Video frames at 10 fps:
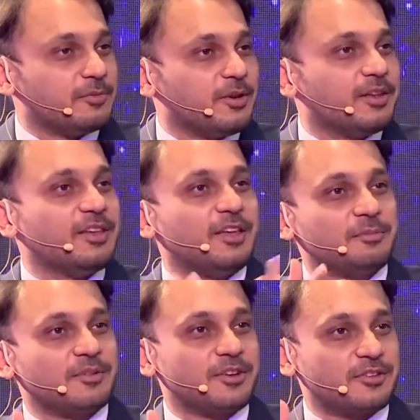Abdulaziz,
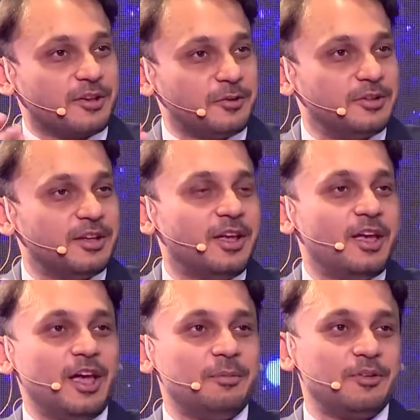Mr. Saud,
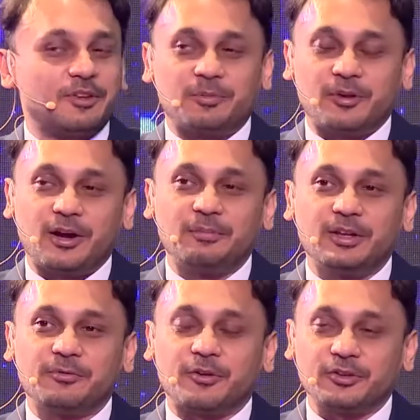and Mr.
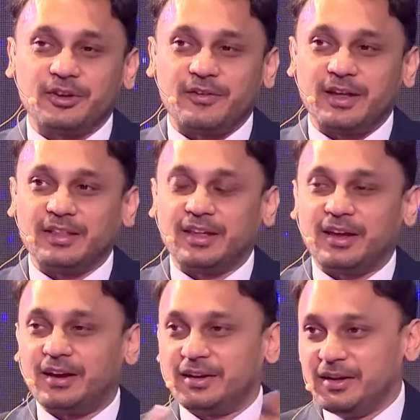Mohammed for sharing
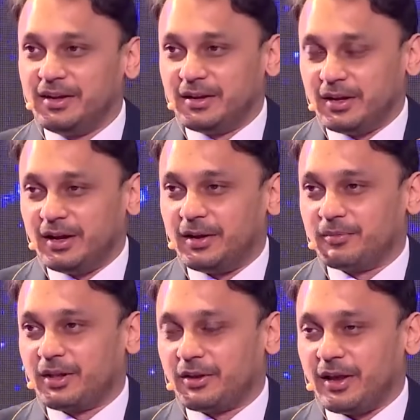their
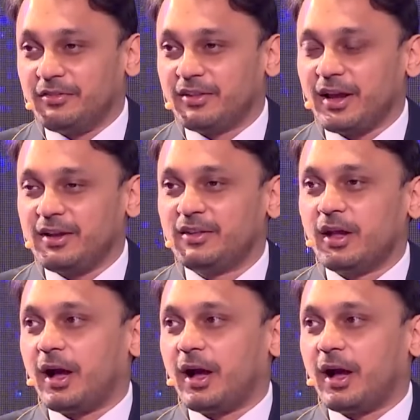insights.